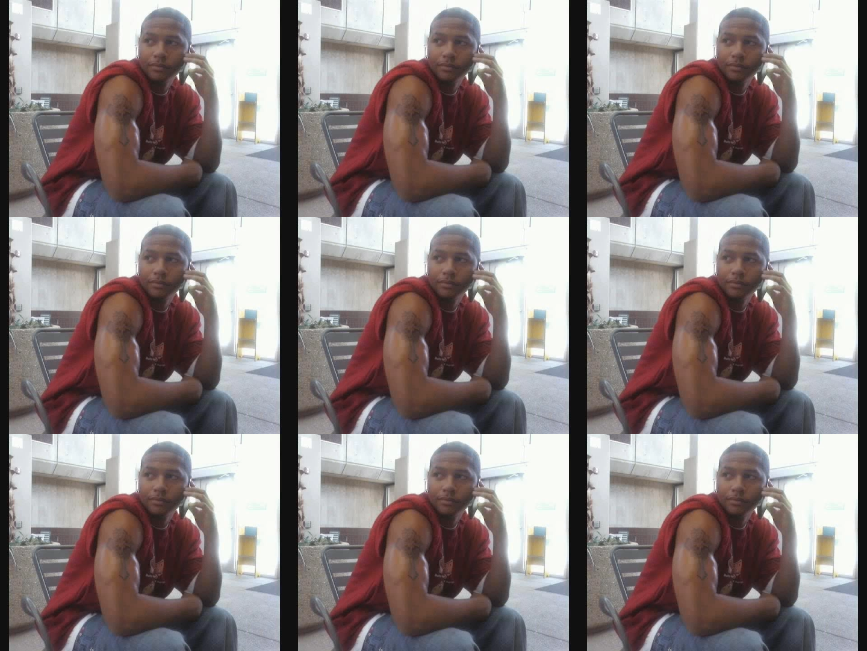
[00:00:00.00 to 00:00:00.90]

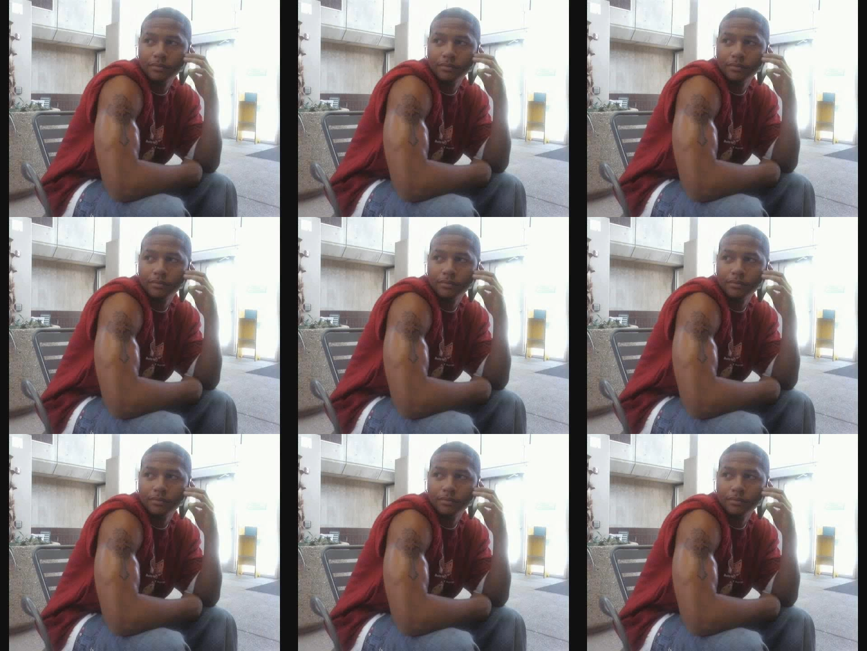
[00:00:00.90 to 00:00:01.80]

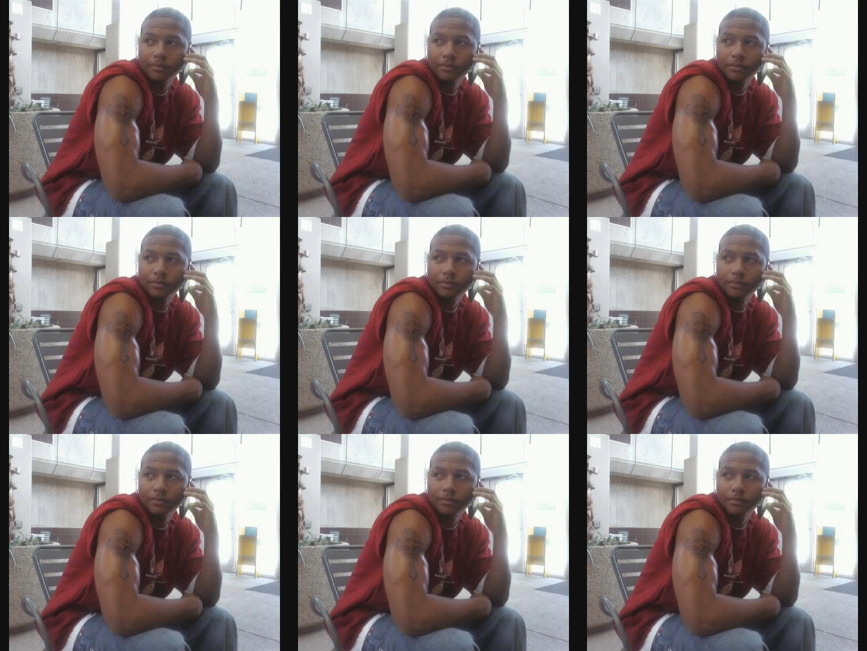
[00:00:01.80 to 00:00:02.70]

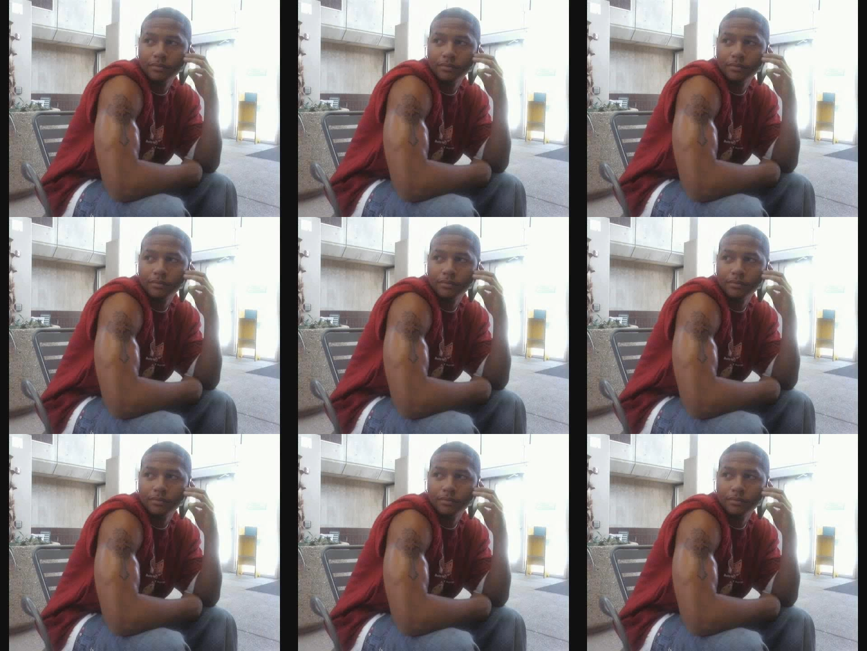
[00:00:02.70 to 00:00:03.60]

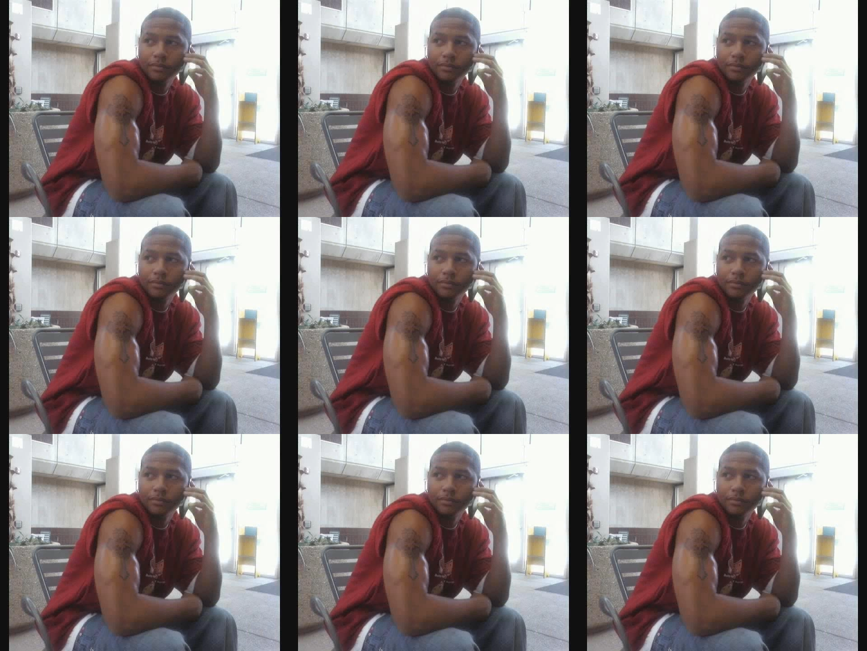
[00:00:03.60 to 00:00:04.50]

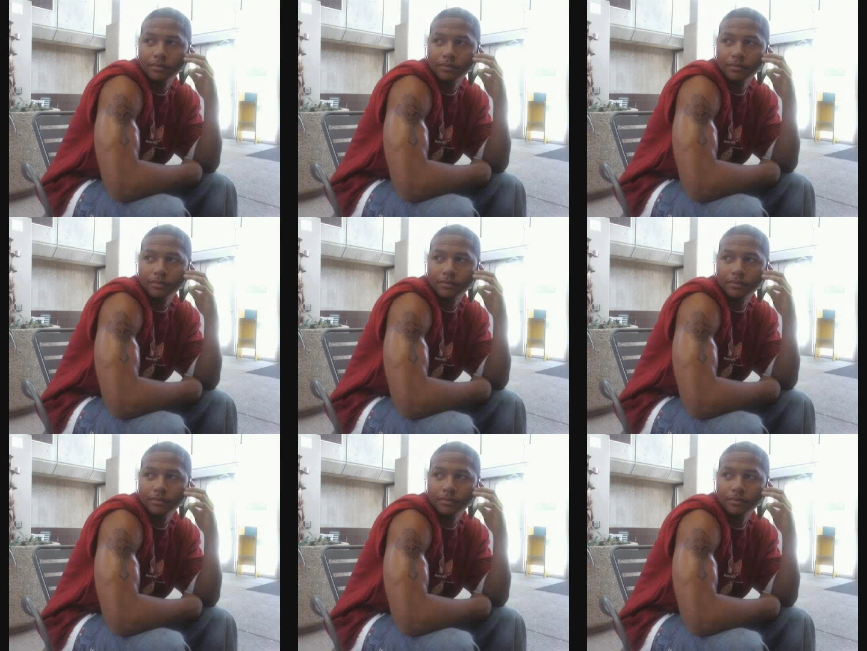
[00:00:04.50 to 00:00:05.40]

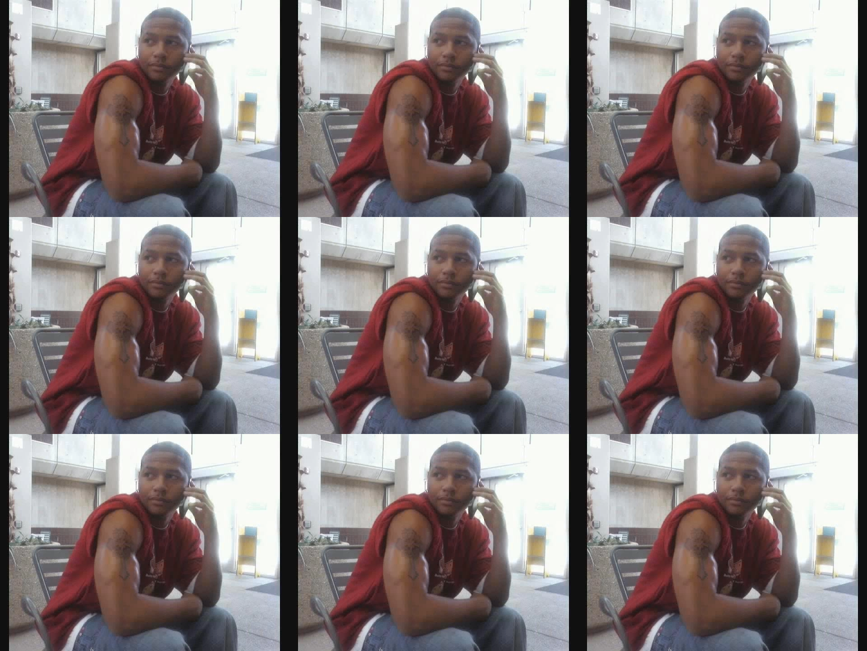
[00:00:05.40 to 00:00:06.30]

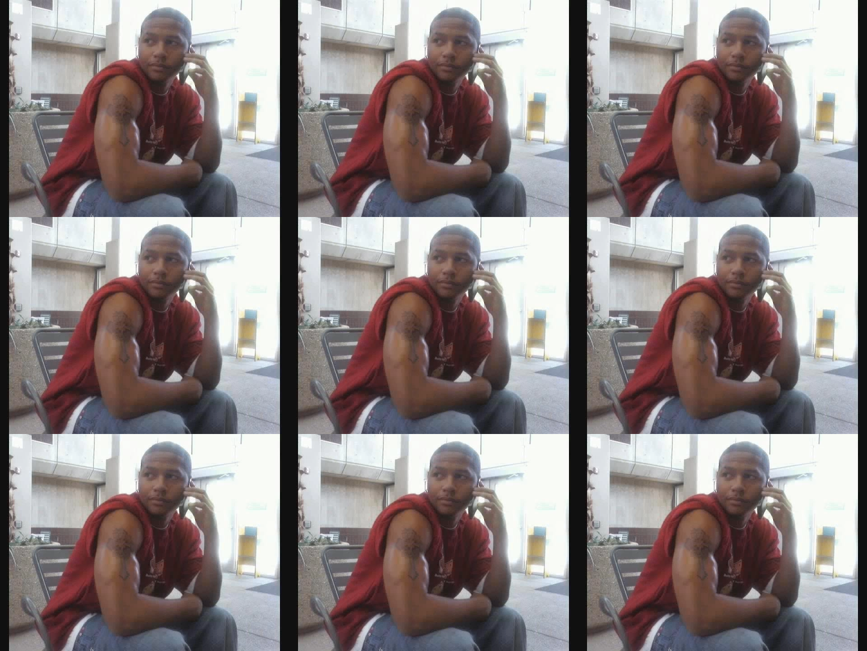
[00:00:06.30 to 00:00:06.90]
(no lip movement)